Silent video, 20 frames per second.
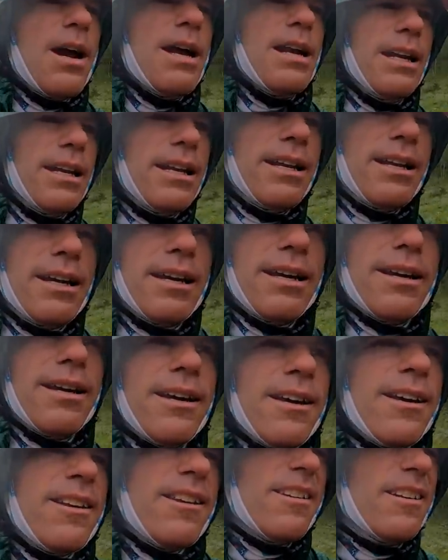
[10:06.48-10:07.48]
raining,
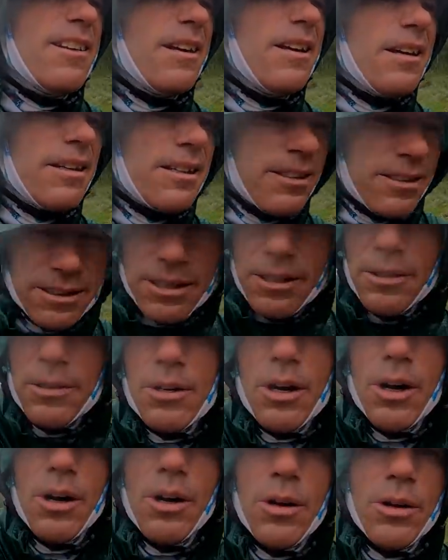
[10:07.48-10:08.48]

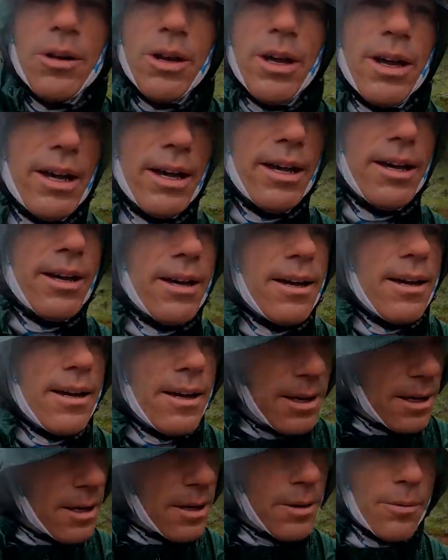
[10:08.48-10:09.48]
still cold.
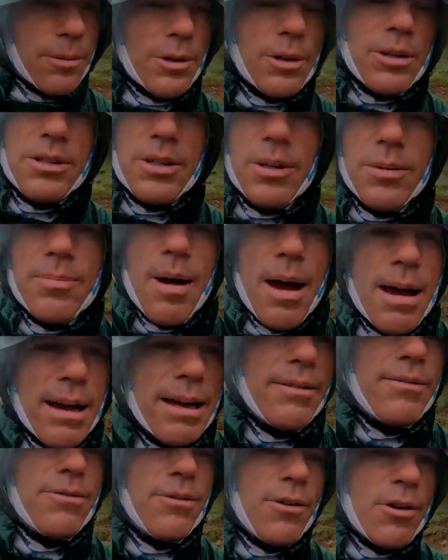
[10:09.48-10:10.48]
We're still
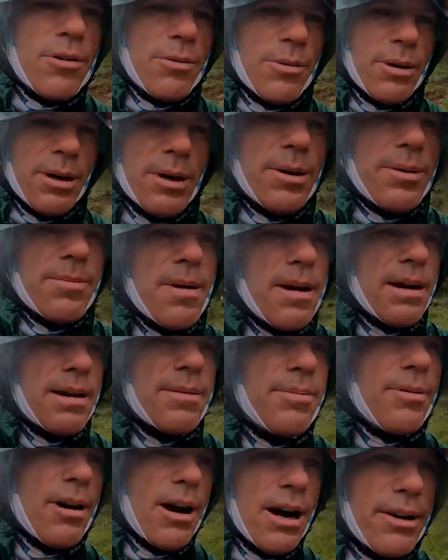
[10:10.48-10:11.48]
biking forward,
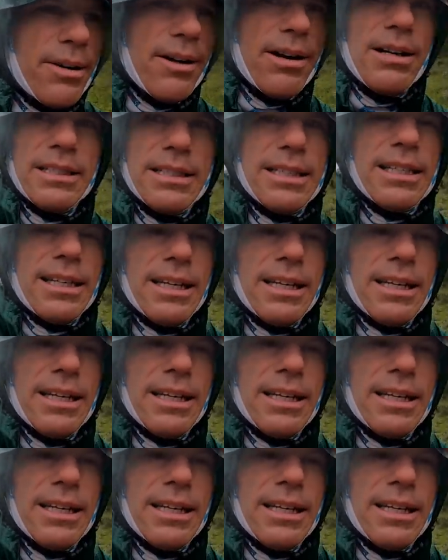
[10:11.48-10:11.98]
making progress.